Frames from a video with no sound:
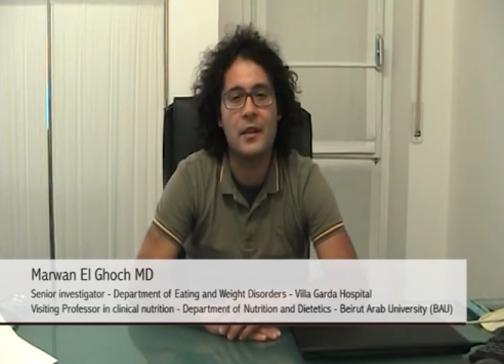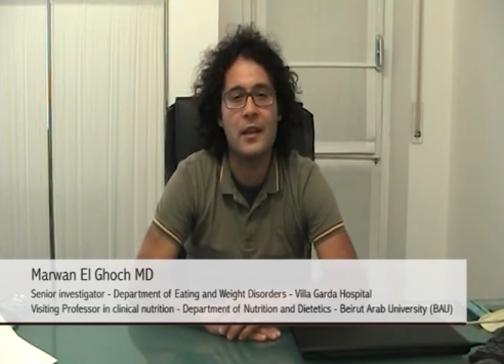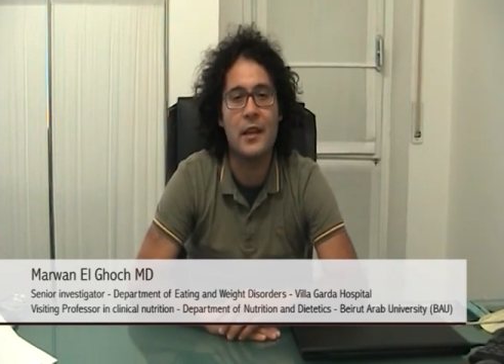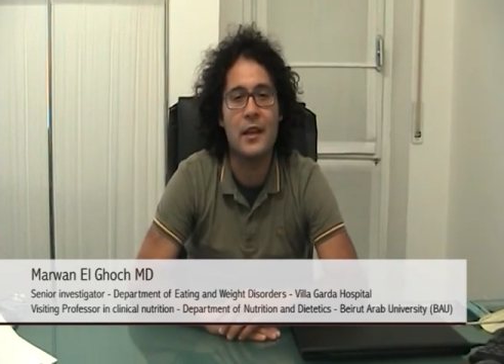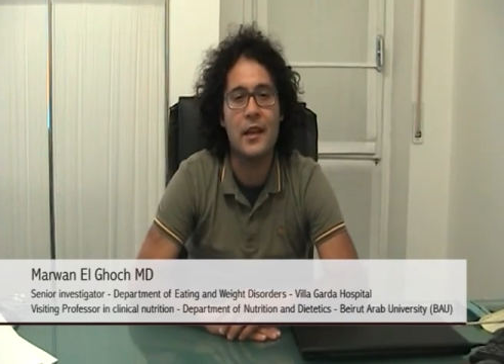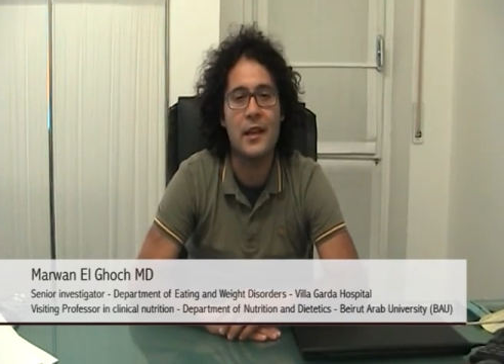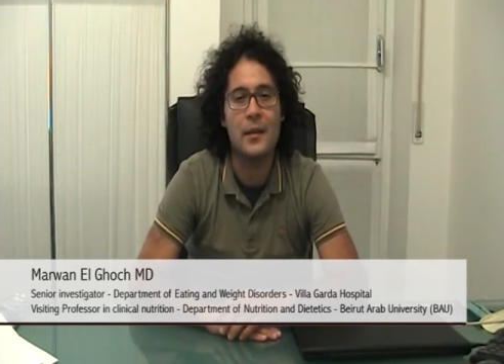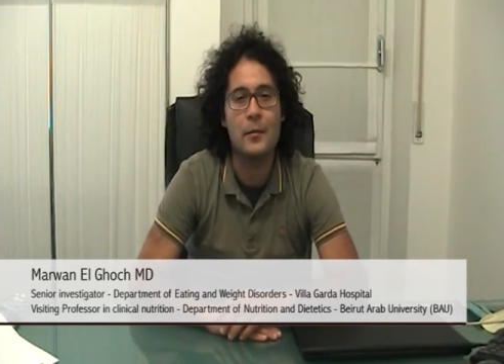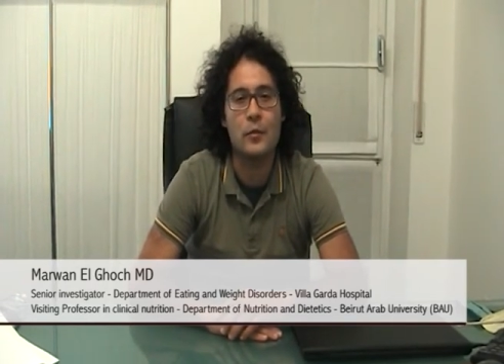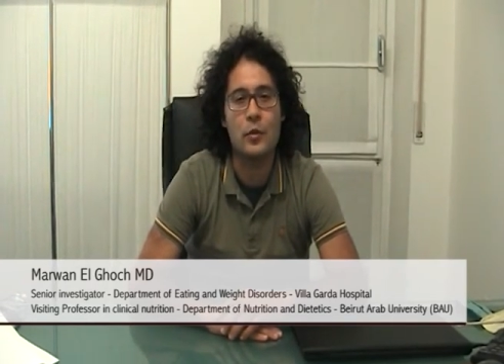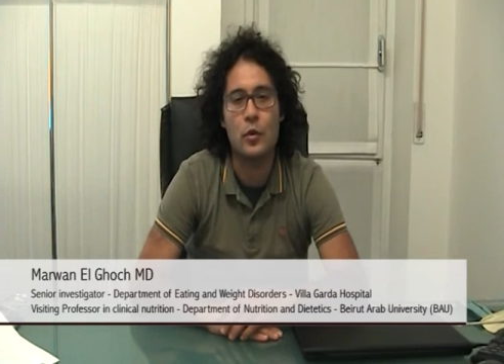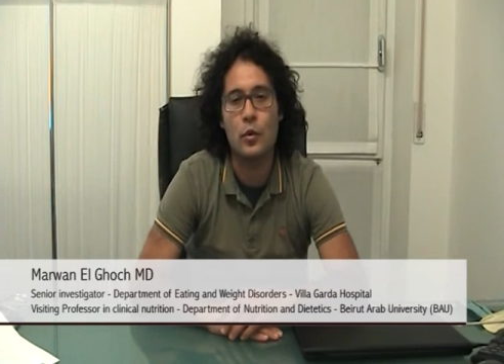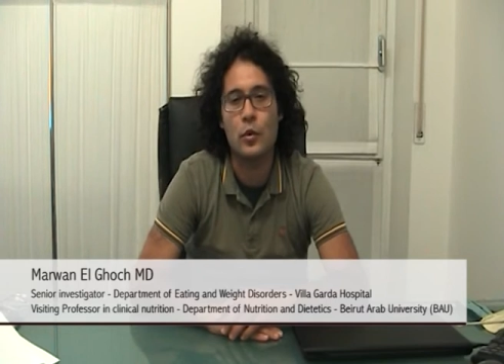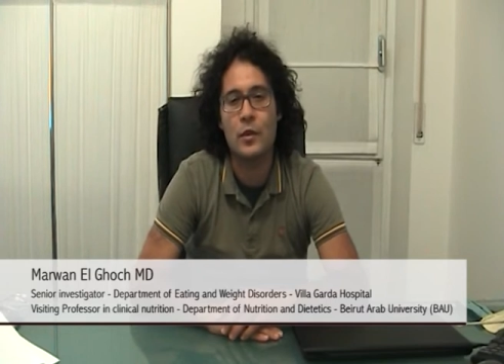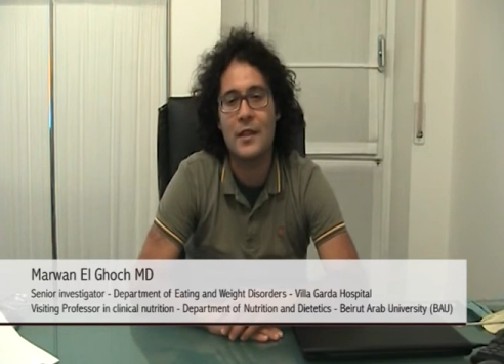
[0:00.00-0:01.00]
aim
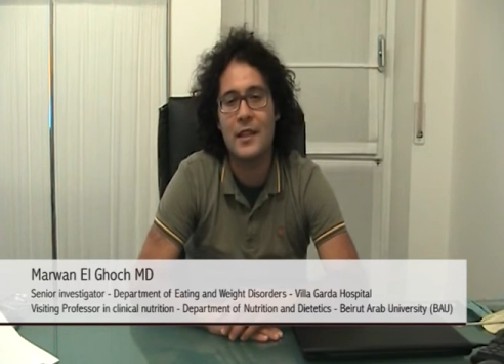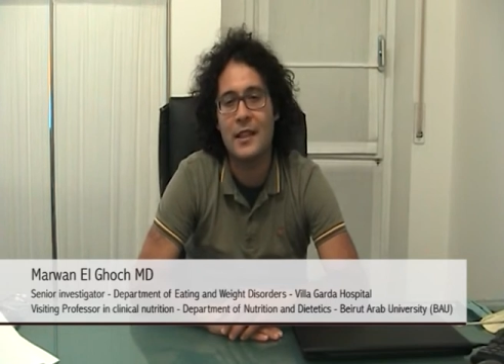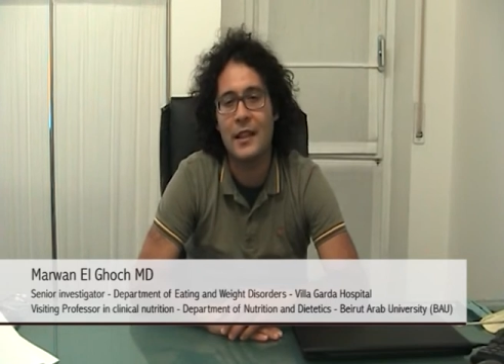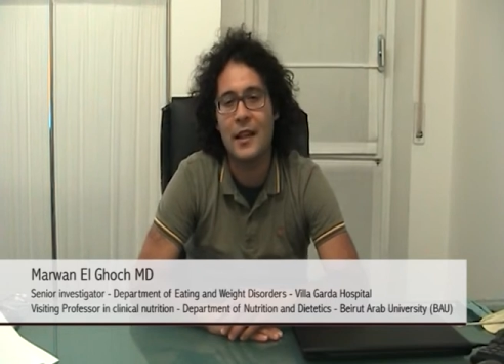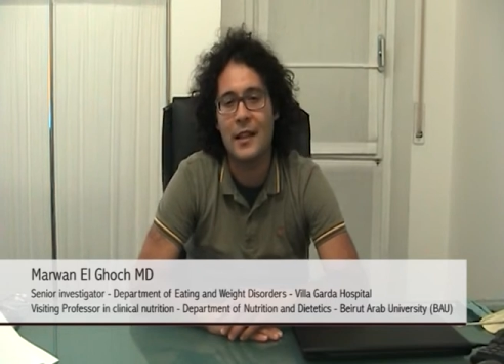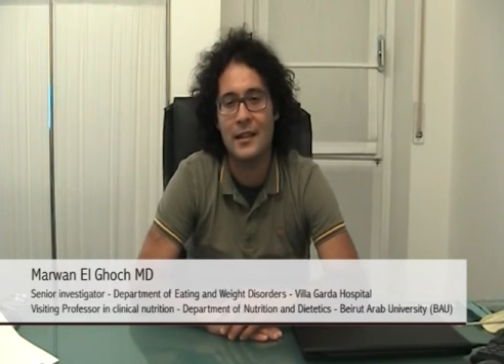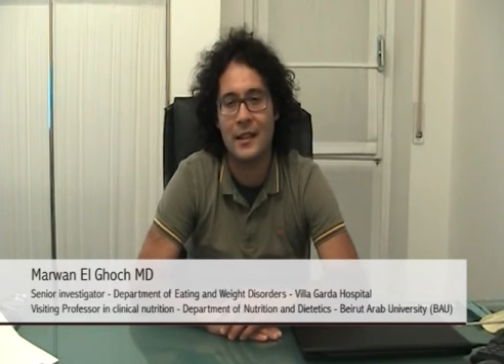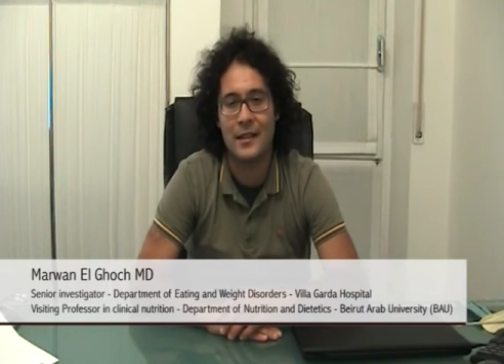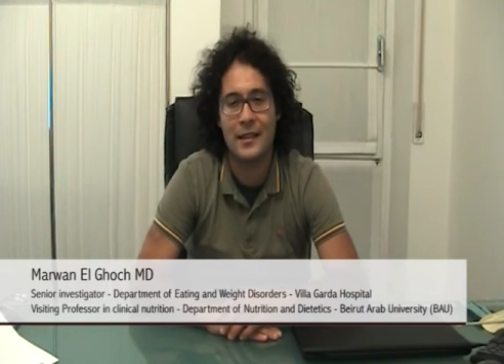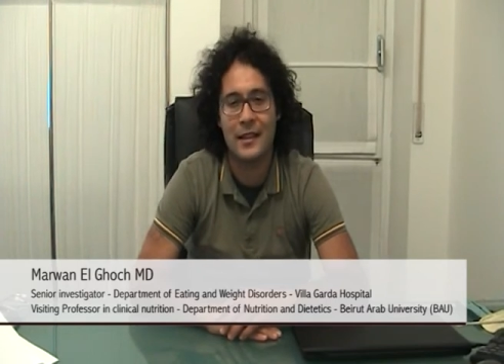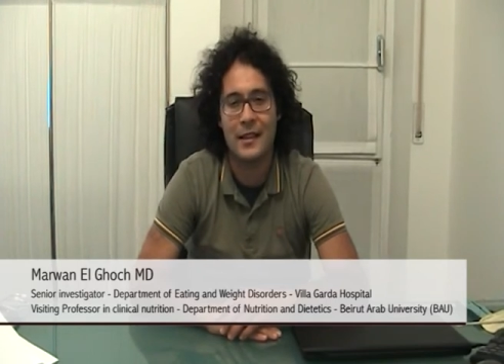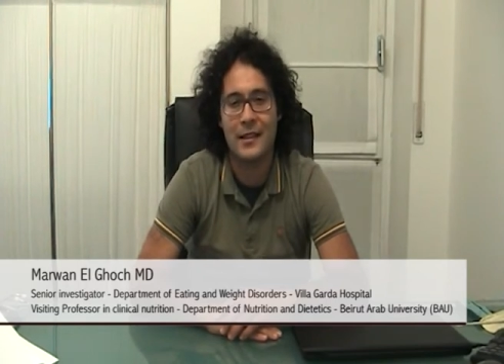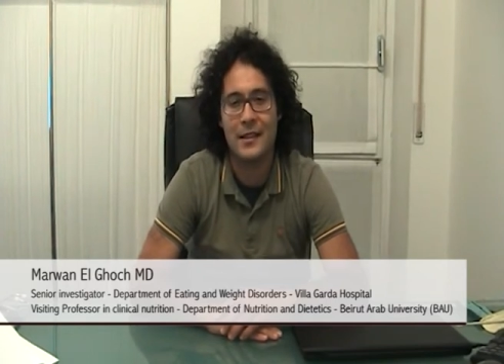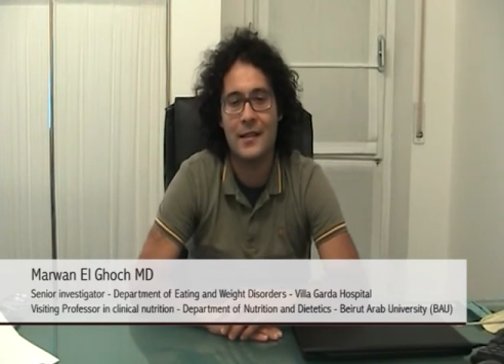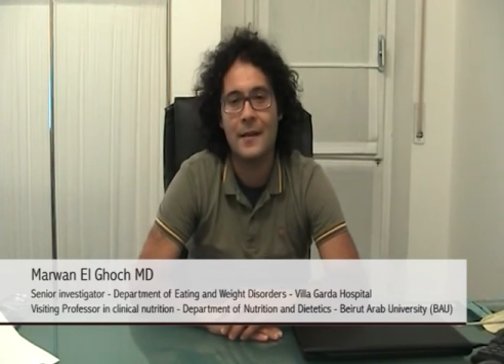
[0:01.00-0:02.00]
to see and
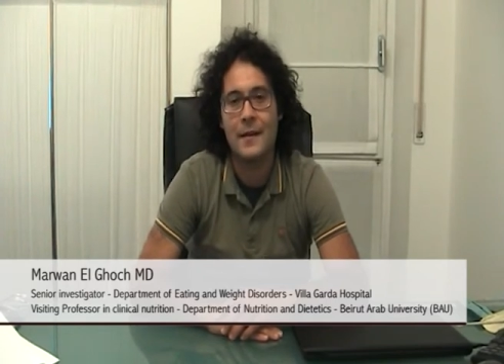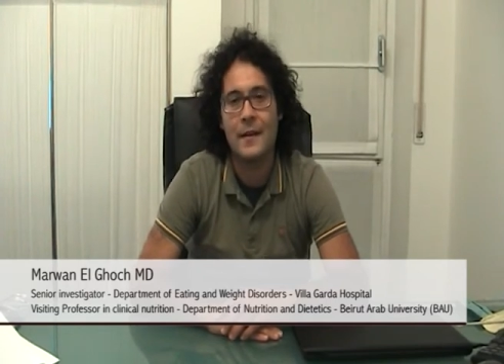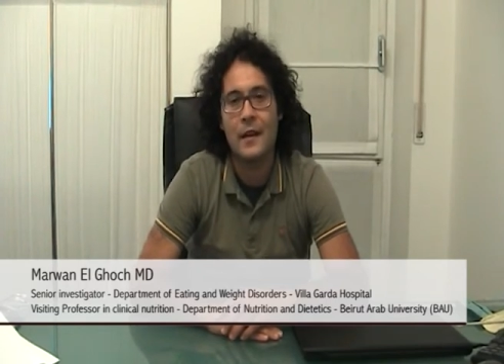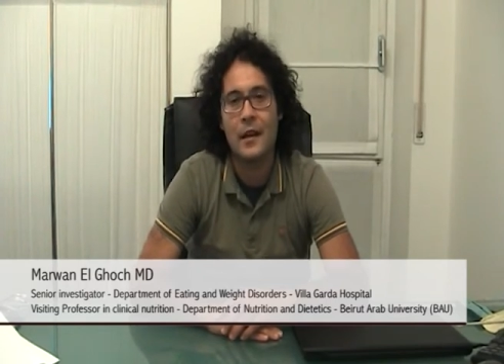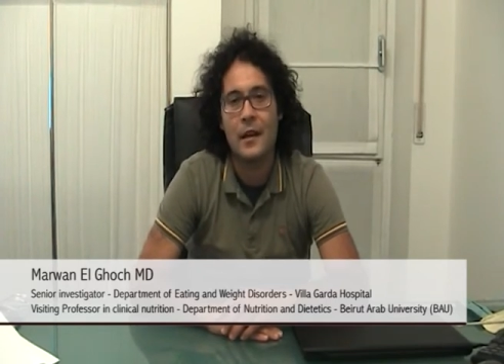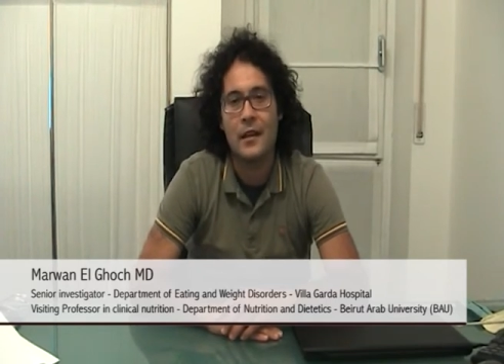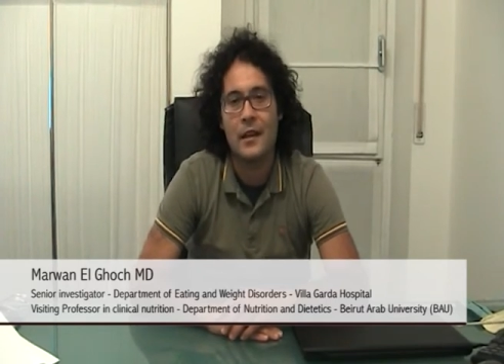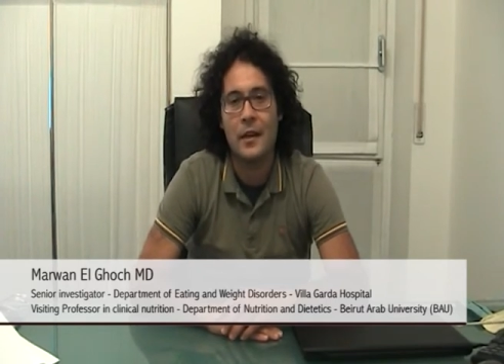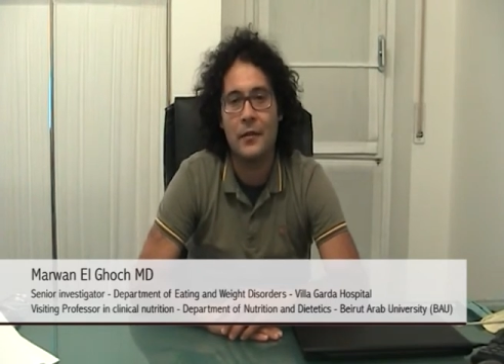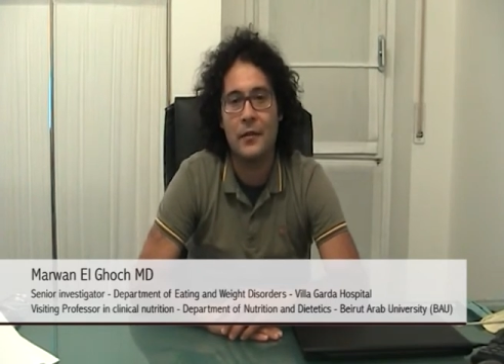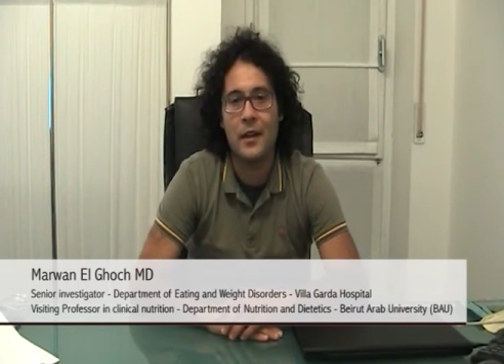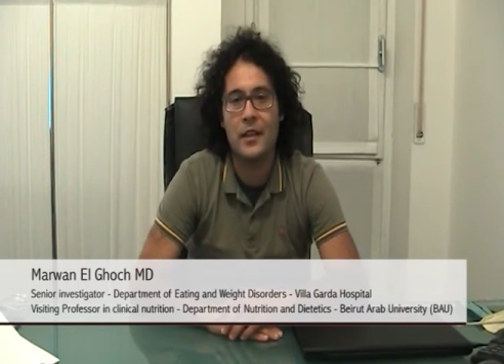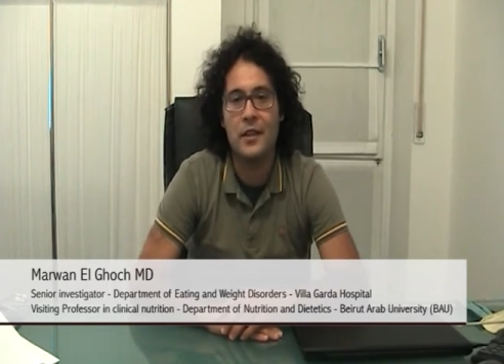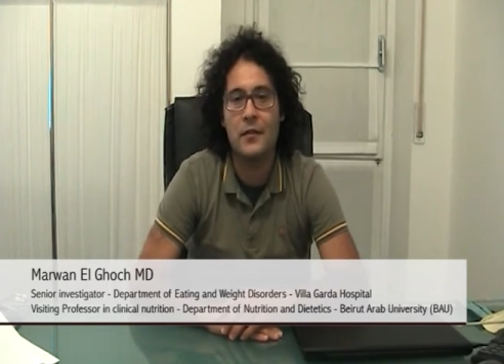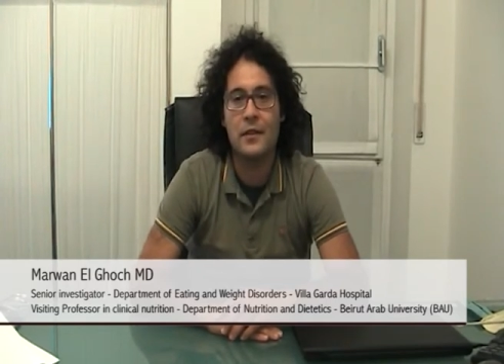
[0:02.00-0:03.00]
assess the
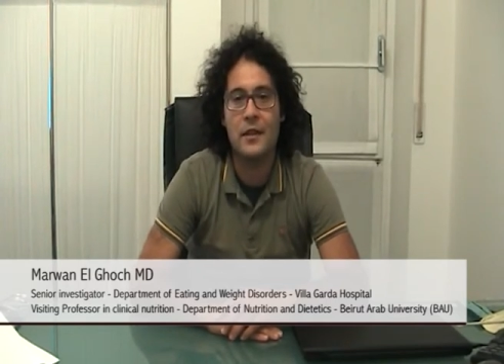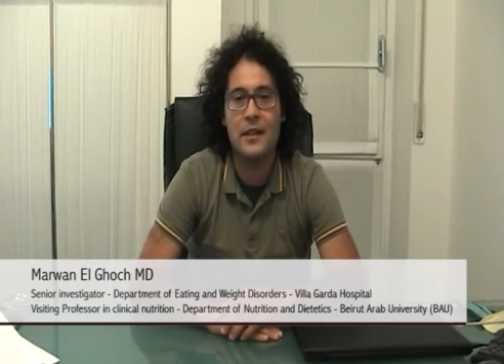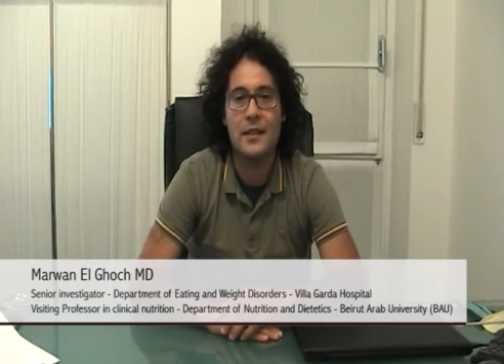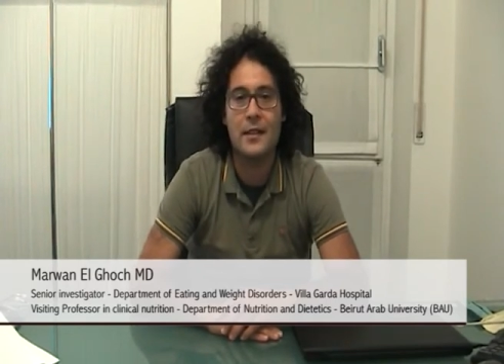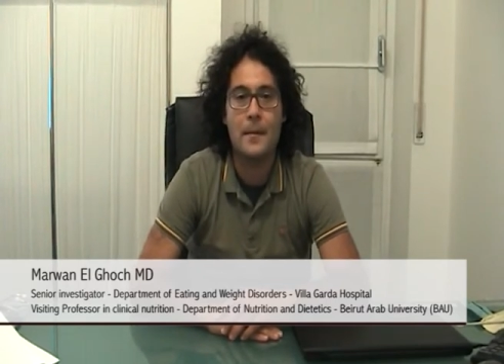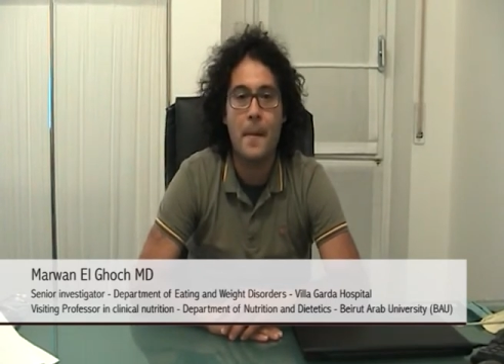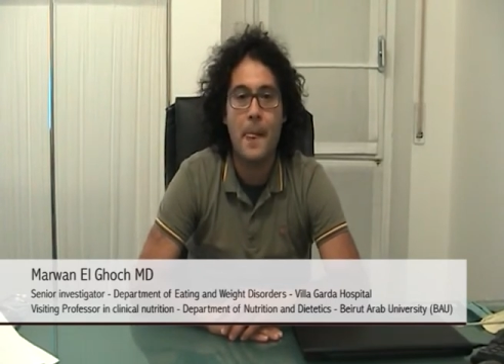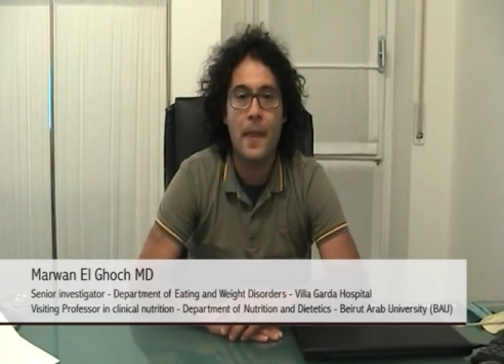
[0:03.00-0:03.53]
effectiveness